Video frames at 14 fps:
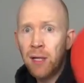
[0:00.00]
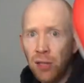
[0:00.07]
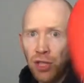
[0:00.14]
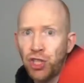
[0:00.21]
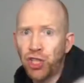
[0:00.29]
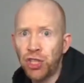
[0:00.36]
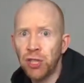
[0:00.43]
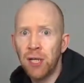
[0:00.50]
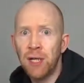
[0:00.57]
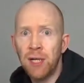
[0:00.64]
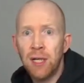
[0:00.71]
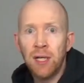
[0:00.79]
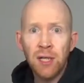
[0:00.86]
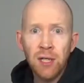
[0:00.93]
Ish.
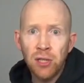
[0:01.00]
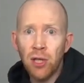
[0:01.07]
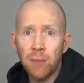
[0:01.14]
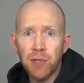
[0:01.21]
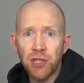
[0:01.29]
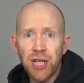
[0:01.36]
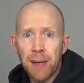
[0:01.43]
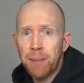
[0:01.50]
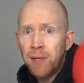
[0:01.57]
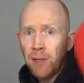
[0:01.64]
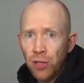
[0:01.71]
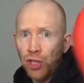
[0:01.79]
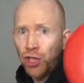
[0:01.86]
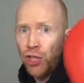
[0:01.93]
Double jab.
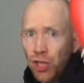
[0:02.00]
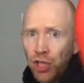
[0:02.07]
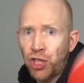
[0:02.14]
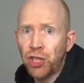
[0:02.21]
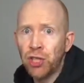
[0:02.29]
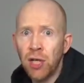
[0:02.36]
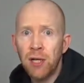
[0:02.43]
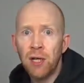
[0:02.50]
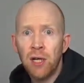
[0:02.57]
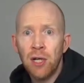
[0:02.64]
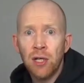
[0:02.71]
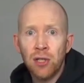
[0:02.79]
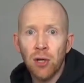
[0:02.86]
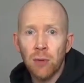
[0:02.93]
Ish, ish.
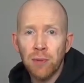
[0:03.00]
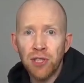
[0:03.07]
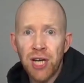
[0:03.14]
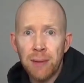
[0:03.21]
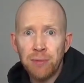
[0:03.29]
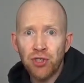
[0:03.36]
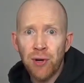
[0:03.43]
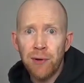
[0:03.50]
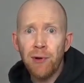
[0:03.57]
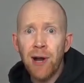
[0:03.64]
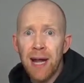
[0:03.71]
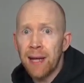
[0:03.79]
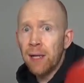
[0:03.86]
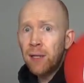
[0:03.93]
Double jab, straight
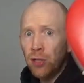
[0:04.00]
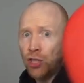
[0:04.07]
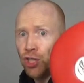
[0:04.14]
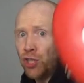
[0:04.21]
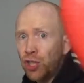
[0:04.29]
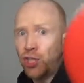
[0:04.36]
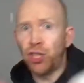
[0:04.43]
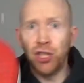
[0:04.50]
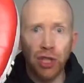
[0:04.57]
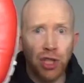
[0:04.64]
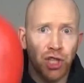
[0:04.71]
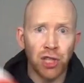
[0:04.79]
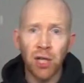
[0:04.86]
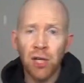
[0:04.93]
right. Ish, ish,
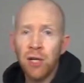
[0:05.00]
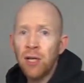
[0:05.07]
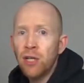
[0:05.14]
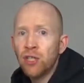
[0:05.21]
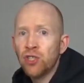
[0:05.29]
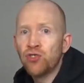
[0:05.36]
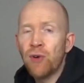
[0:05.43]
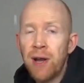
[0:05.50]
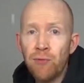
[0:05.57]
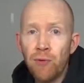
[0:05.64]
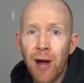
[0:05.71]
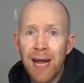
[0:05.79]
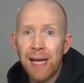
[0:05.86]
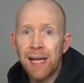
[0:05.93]
ish. Straight
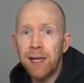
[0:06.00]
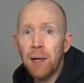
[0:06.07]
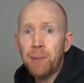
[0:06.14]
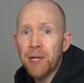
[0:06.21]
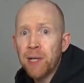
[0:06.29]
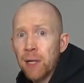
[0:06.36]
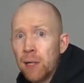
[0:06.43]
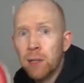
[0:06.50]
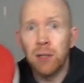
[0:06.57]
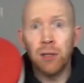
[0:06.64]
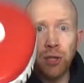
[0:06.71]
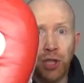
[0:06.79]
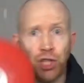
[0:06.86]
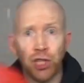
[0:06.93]
right, lead uppercut.
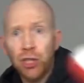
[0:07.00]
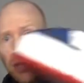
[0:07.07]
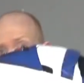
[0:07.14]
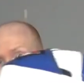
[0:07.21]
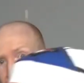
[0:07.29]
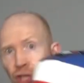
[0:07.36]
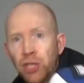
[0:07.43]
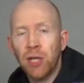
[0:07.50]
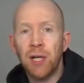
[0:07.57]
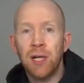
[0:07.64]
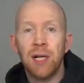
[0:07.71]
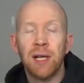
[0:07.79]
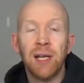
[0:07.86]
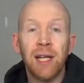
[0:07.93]
Ish, ish.
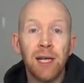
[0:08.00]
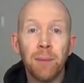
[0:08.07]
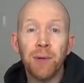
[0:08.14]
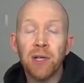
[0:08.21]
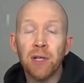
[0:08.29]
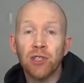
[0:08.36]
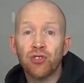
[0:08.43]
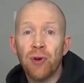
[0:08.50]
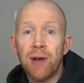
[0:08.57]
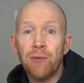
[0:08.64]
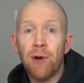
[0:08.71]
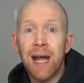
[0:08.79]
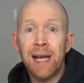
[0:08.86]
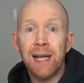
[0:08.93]
Lead uppercut, straight
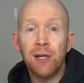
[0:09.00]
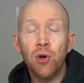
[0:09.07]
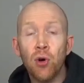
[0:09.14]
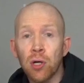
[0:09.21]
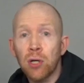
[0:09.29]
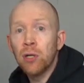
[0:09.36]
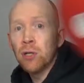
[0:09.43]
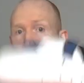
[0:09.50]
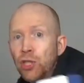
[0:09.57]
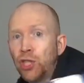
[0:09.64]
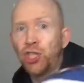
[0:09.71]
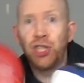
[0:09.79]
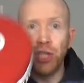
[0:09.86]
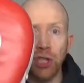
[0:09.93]
right, lead hook.
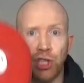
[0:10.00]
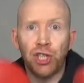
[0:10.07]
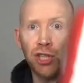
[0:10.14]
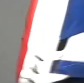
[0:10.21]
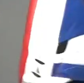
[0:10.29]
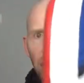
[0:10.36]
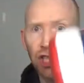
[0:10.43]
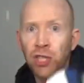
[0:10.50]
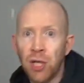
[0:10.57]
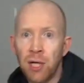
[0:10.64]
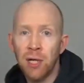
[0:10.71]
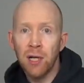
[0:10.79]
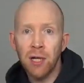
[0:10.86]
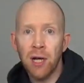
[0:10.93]
Ish, ish, ish.
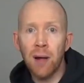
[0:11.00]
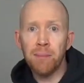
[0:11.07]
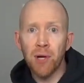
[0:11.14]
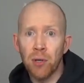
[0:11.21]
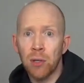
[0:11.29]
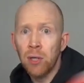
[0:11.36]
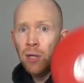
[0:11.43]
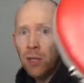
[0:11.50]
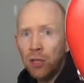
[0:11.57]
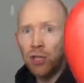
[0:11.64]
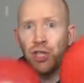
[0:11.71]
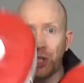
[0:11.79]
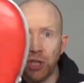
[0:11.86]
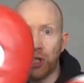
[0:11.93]
Combo.
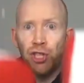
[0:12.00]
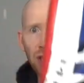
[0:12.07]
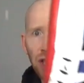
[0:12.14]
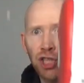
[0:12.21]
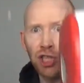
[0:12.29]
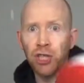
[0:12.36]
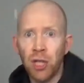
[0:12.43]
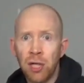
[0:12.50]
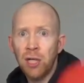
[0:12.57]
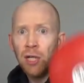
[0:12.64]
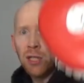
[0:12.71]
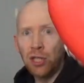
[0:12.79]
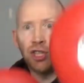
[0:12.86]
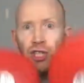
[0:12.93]
Ish, ish, ish.
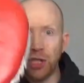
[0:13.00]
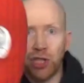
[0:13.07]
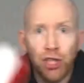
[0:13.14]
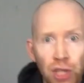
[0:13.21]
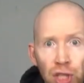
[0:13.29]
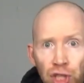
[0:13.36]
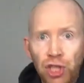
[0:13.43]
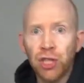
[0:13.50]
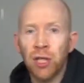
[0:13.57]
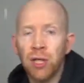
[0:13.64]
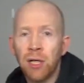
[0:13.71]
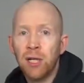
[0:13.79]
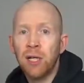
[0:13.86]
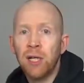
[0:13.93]
Ish, ish,
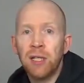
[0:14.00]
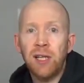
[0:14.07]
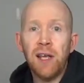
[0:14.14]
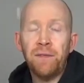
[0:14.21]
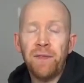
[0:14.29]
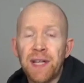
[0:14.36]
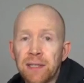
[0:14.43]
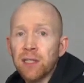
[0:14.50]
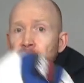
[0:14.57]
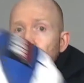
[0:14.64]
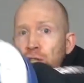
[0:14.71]
ish. Defense.